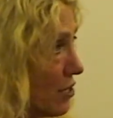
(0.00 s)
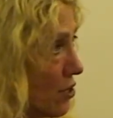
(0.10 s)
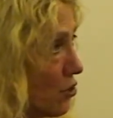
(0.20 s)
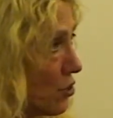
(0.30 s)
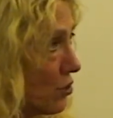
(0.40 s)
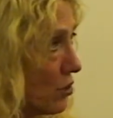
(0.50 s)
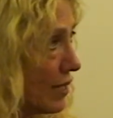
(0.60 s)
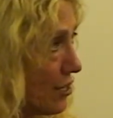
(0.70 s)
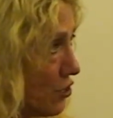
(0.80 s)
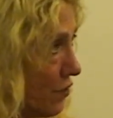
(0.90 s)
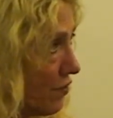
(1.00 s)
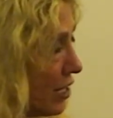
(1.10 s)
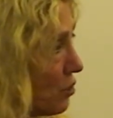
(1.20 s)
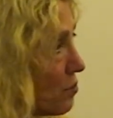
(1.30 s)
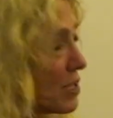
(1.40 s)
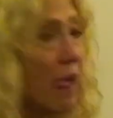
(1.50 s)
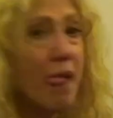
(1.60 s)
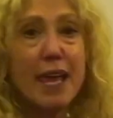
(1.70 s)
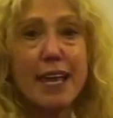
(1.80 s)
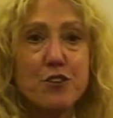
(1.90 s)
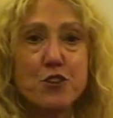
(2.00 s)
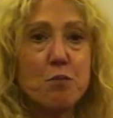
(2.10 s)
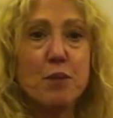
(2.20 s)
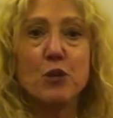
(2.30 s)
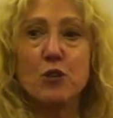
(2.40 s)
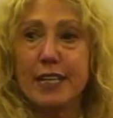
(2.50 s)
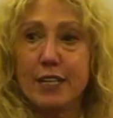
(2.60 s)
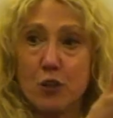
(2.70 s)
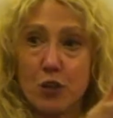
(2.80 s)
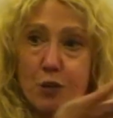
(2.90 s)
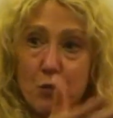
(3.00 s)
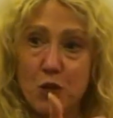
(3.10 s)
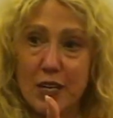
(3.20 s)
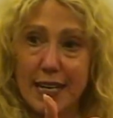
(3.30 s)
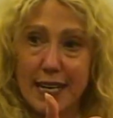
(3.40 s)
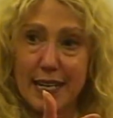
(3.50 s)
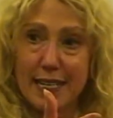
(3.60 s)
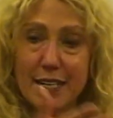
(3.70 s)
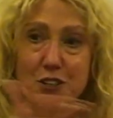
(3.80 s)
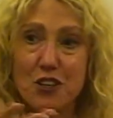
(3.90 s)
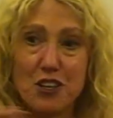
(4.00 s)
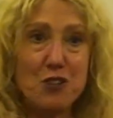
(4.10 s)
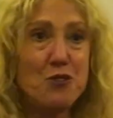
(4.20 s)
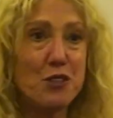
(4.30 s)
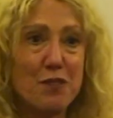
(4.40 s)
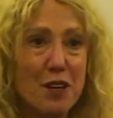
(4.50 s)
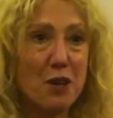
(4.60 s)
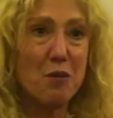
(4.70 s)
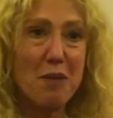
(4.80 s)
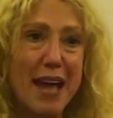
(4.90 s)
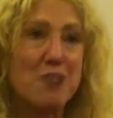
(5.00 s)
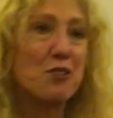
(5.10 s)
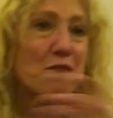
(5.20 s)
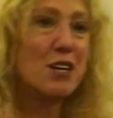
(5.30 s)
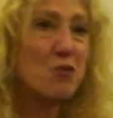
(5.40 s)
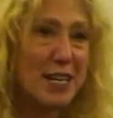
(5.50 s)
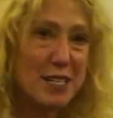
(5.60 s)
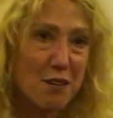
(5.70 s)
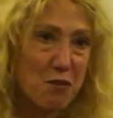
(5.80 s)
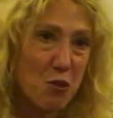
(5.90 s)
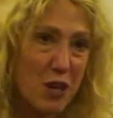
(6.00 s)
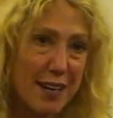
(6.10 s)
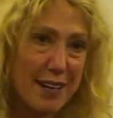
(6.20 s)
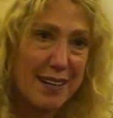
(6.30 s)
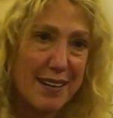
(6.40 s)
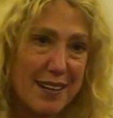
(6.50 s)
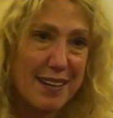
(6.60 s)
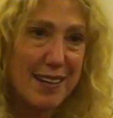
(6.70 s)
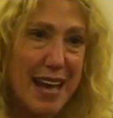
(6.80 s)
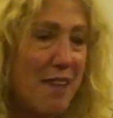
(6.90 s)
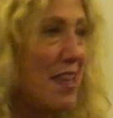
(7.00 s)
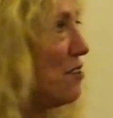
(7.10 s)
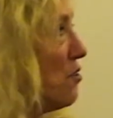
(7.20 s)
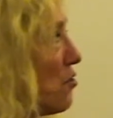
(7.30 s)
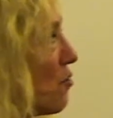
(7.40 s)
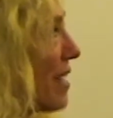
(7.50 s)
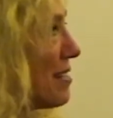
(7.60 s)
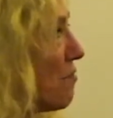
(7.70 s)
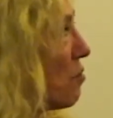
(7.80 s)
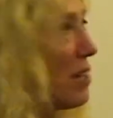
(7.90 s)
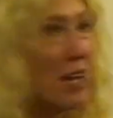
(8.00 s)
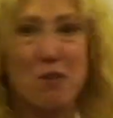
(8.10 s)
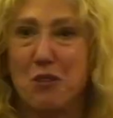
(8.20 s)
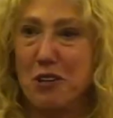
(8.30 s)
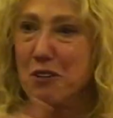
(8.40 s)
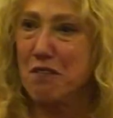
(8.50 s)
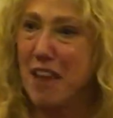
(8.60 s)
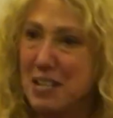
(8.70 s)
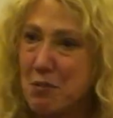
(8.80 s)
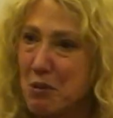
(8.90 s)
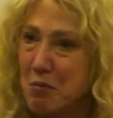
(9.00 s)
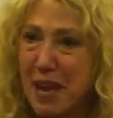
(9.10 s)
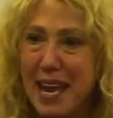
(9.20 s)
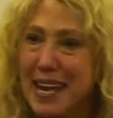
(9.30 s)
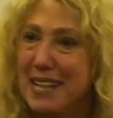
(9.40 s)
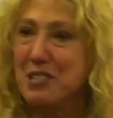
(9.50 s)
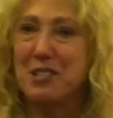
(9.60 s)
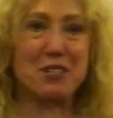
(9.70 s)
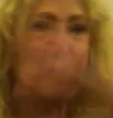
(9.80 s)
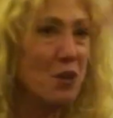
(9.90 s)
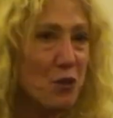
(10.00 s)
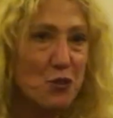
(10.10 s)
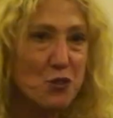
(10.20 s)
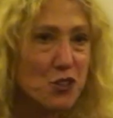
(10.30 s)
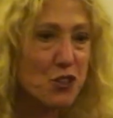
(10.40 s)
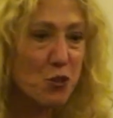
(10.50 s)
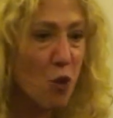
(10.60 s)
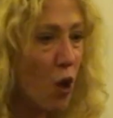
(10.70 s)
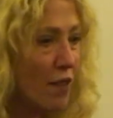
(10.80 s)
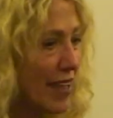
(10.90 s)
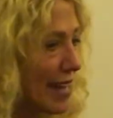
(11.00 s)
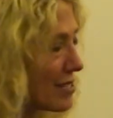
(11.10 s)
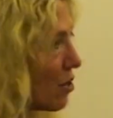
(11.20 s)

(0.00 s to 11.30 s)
social issue films, is you're building your community that's going to use the film as you're fundraising for it. And then you direct everybody over to your Facebook page, and you know, you just do all of that,